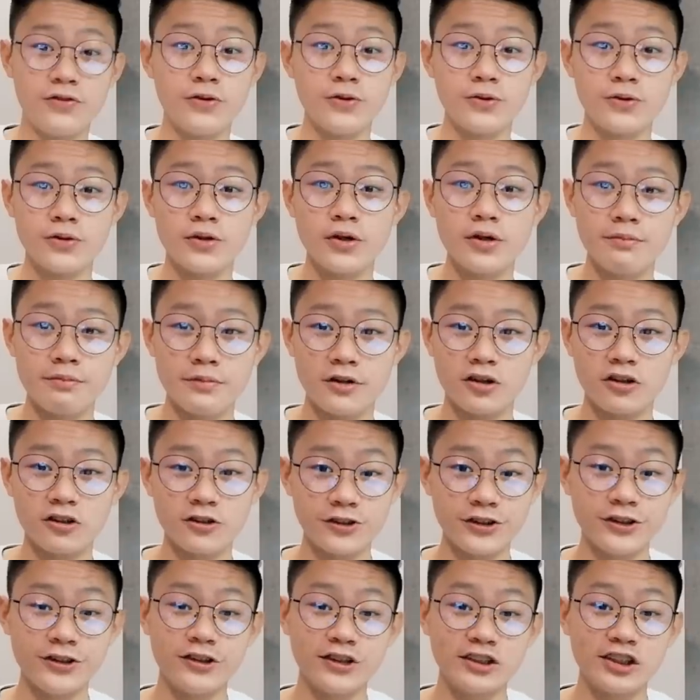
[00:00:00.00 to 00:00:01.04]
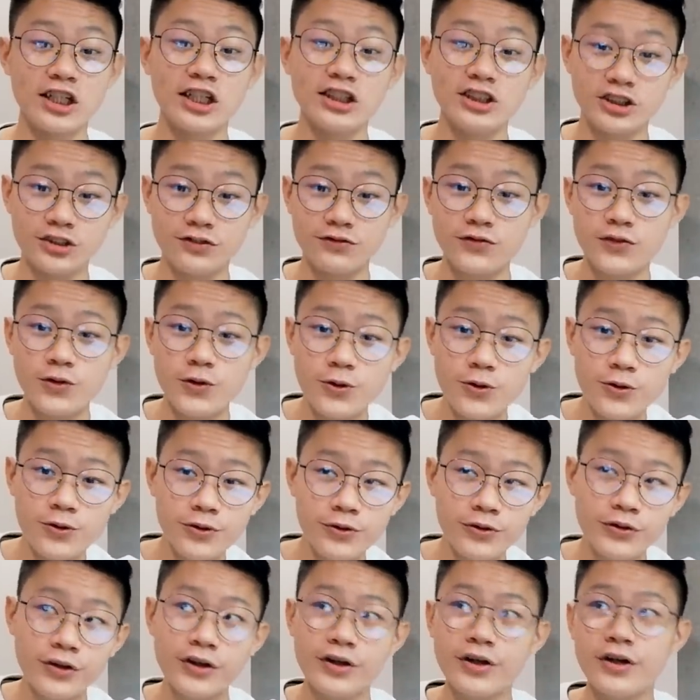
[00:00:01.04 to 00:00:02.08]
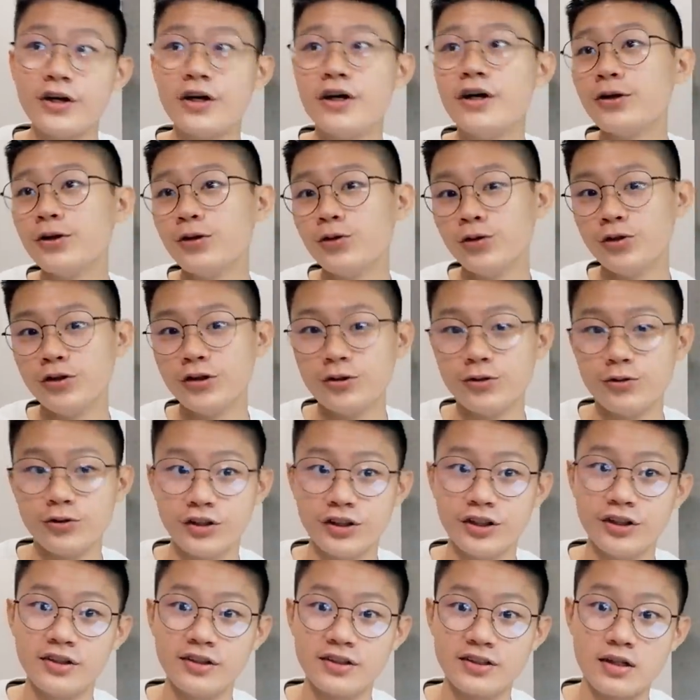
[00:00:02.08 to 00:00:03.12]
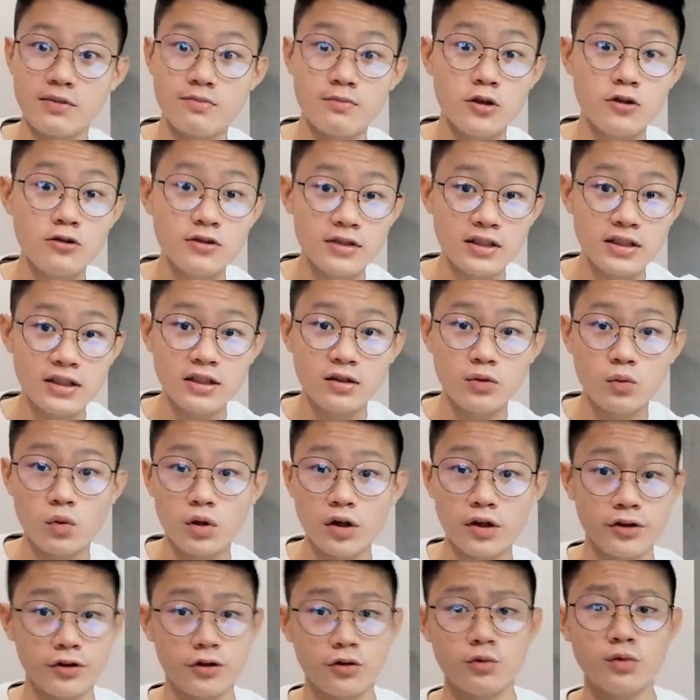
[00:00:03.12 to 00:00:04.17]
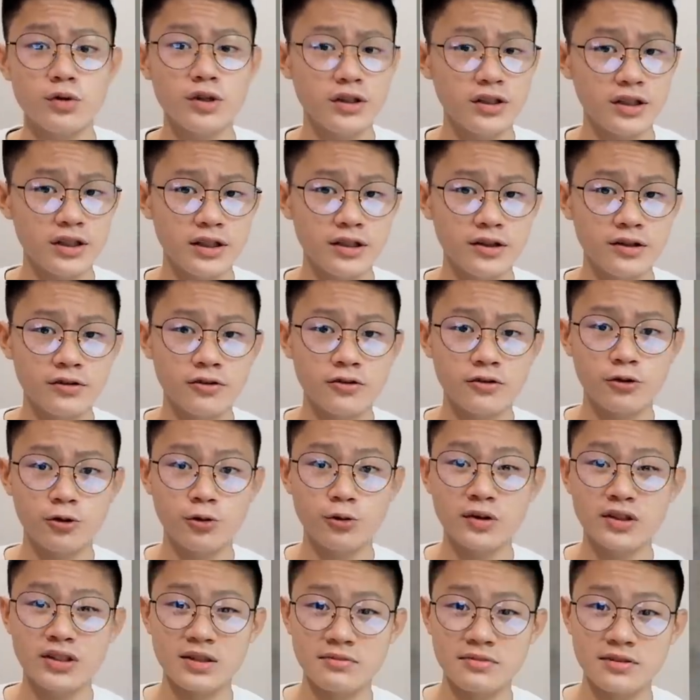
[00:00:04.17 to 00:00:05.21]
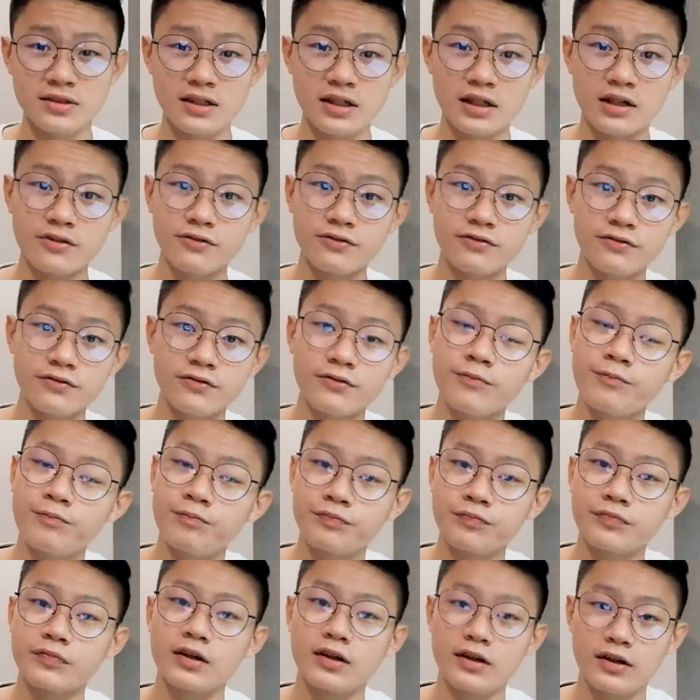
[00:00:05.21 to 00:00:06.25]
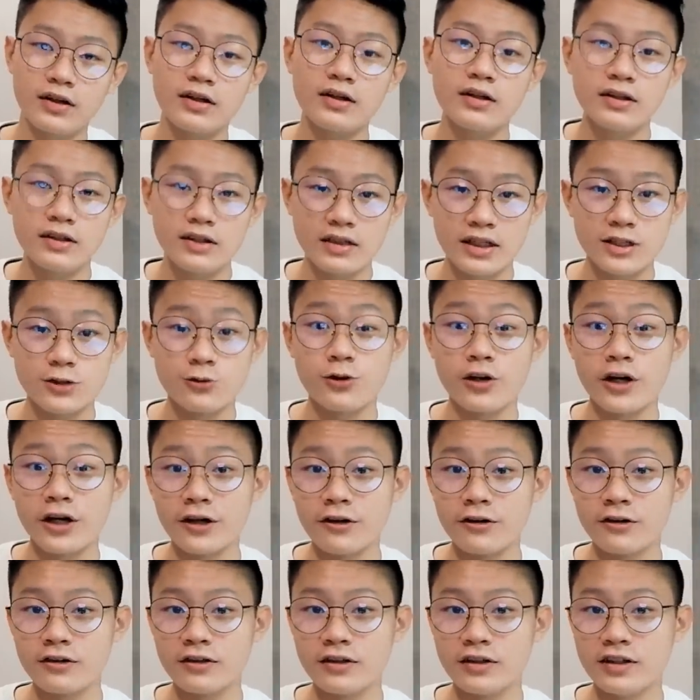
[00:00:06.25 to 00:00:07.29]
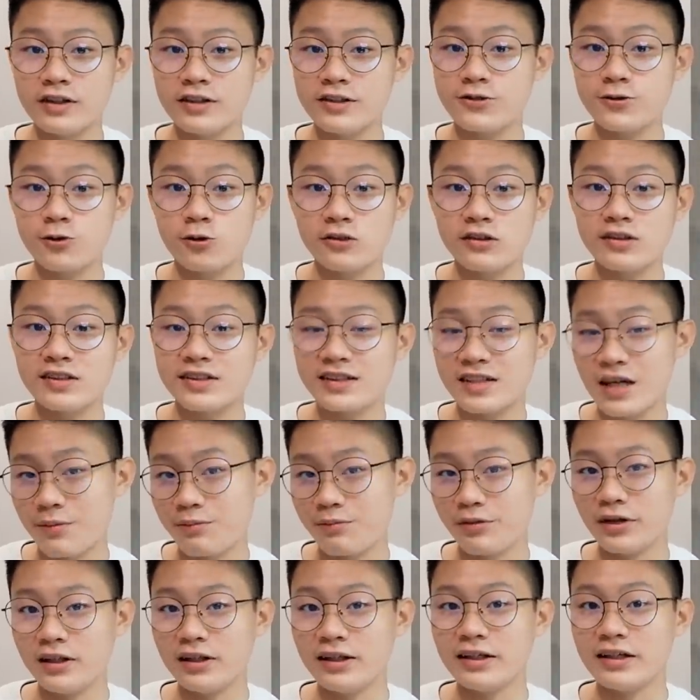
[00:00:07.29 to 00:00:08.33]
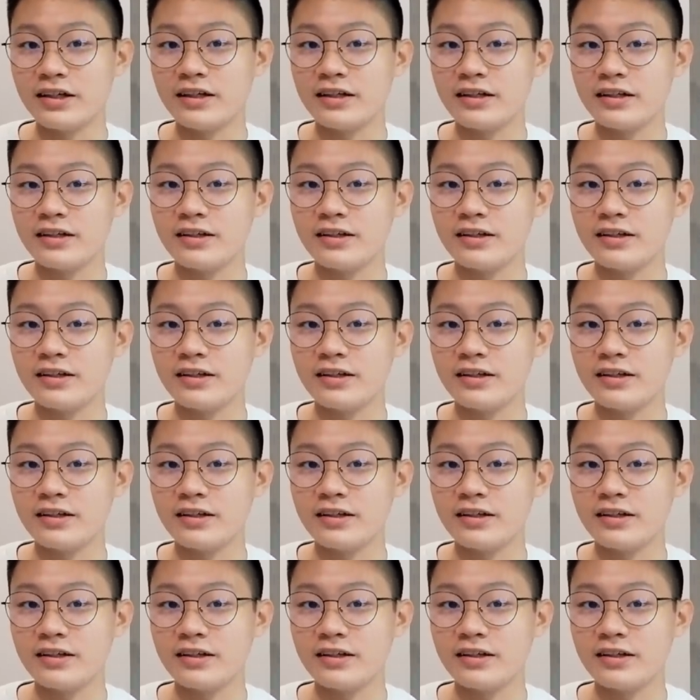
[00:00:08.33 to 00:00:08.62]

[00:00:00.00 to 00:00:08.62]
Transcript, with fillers: you because you need to charge your phone, you need to hear some music while you're working or doing some stuff. That's why it's sold separately.